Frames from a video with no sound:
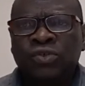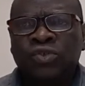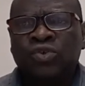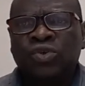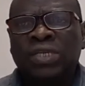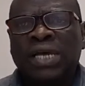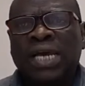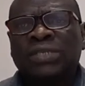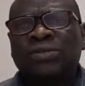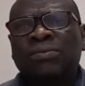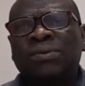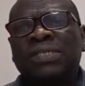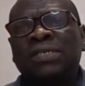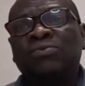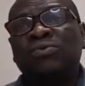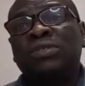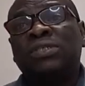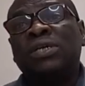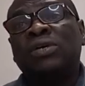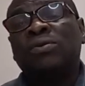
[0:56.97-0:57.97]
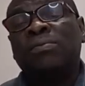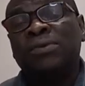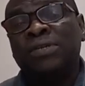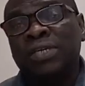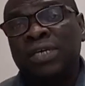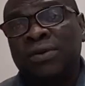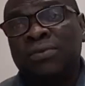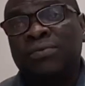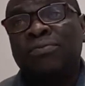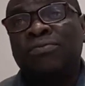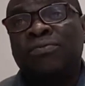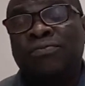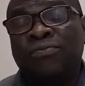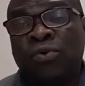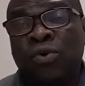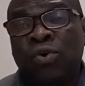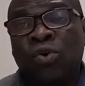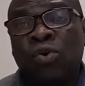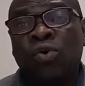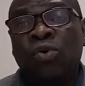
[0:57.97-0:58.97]
So that's some of the things we talk about, the
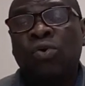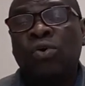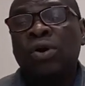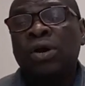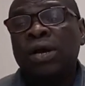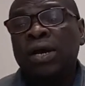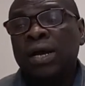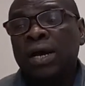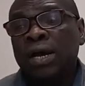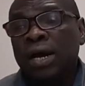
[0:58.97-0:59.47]
4